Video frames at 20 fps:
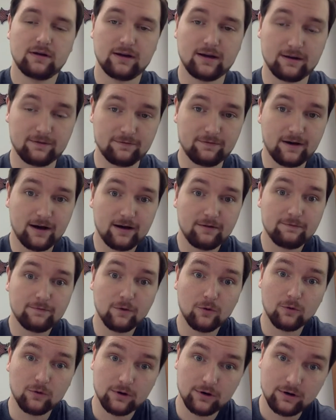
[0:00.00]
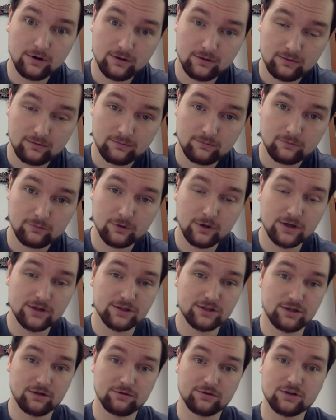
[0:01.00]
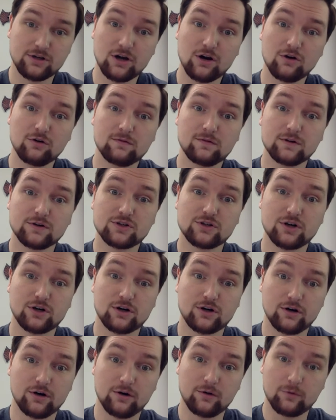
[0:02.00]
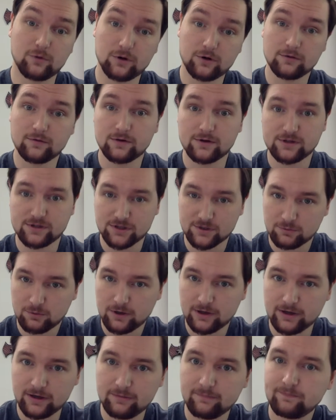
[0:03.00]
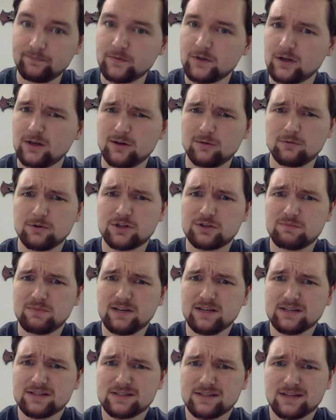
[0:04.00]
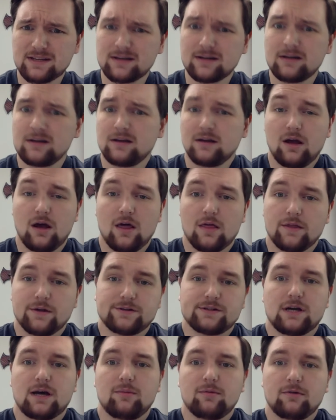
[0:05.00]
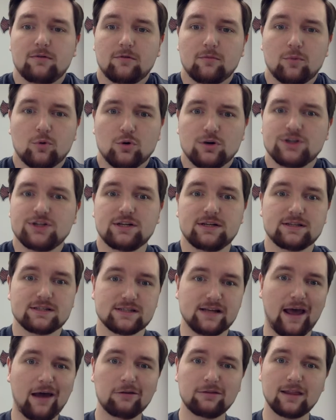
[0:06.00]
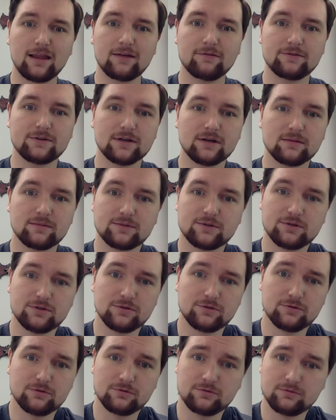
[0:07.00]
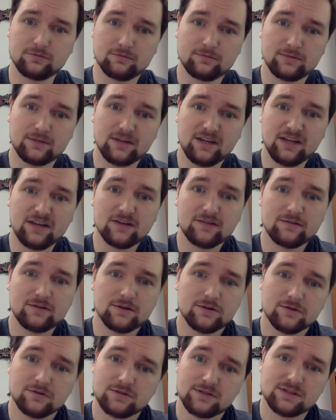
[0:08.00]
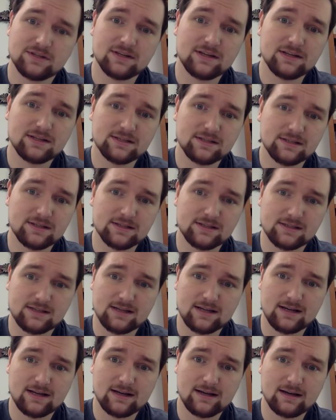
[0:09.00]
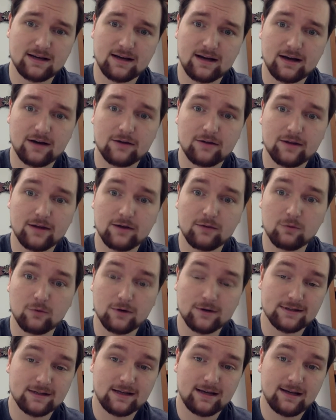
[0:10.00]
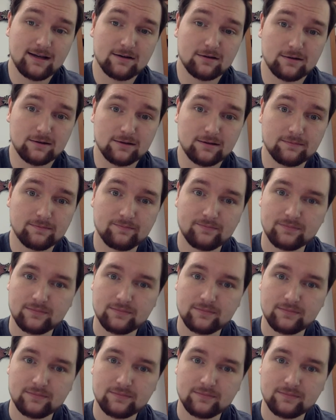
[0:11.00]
at a 5-4 ratio to overturn Roe versus Wade, which means that the topic of abortion is now left up to the individual states to decide how they want to handle it.